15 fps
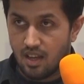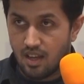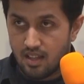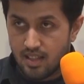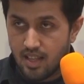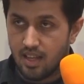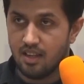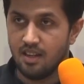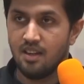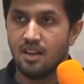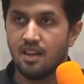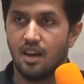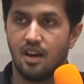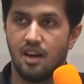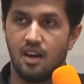
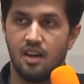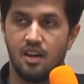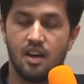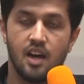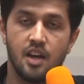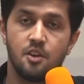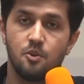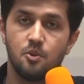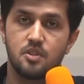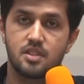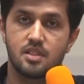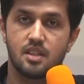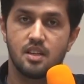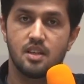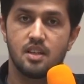Then I
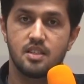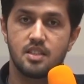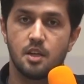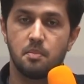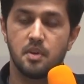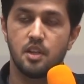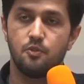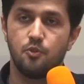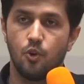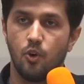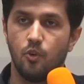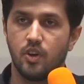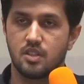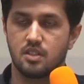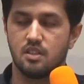used
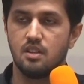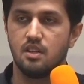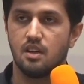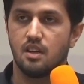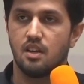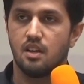GPT-4 Vision.